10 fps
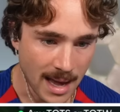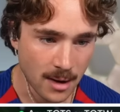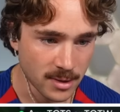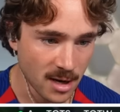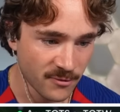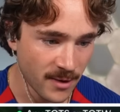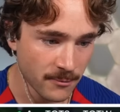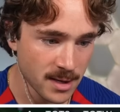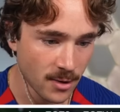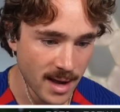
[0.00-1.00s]
I don't care if
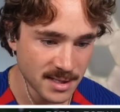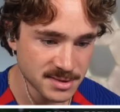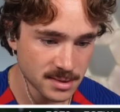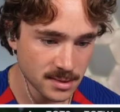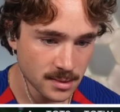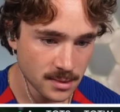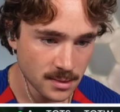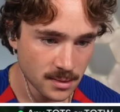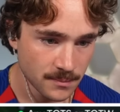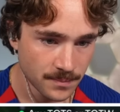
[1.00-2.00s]
Rodrigo has
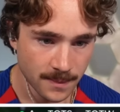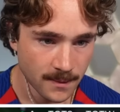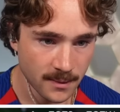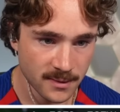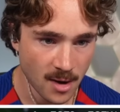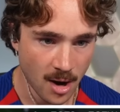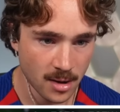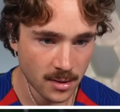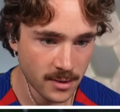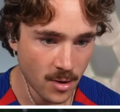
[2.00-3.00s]
the
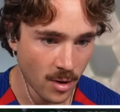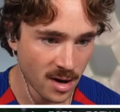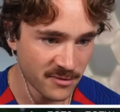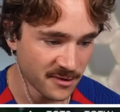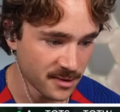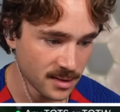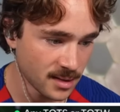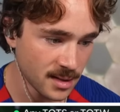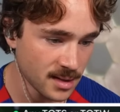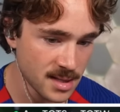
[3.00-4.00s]
aura of
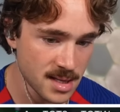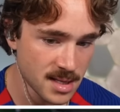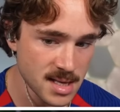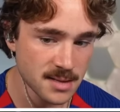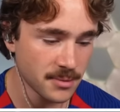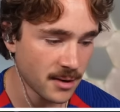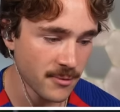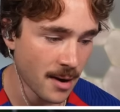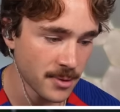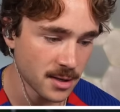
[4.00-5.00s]
a...
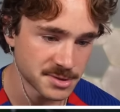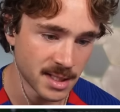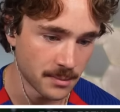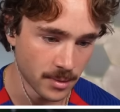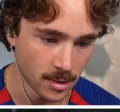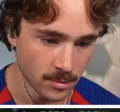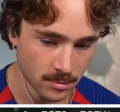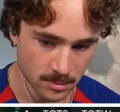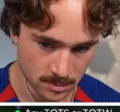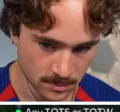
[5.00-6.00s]
Rodrigo's him, bro.
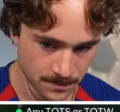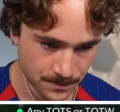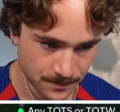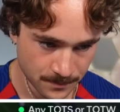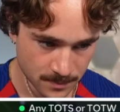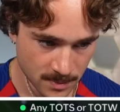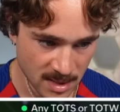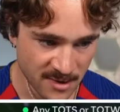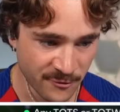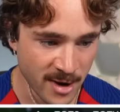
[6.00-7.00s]

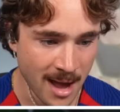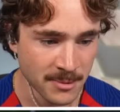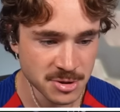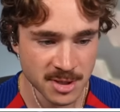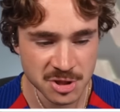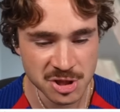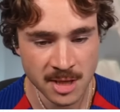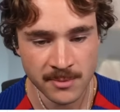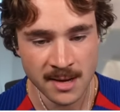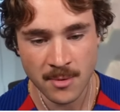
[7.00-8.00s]
If Real Madrid
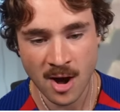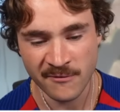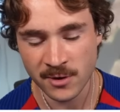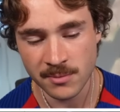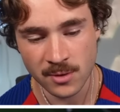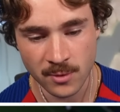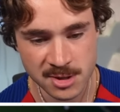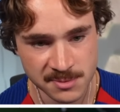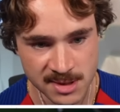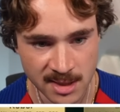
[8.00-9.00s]
ship him off, it'll be the
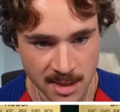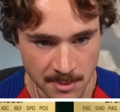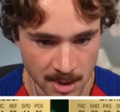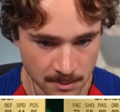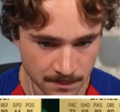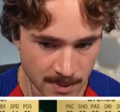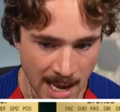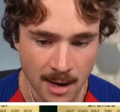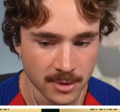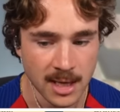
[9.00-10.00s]
worst mistake they make.
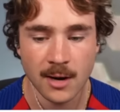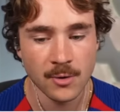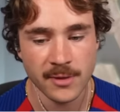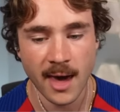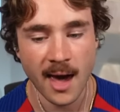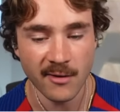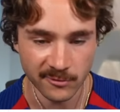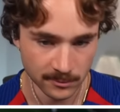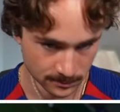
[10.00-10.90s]
I don't care who they have.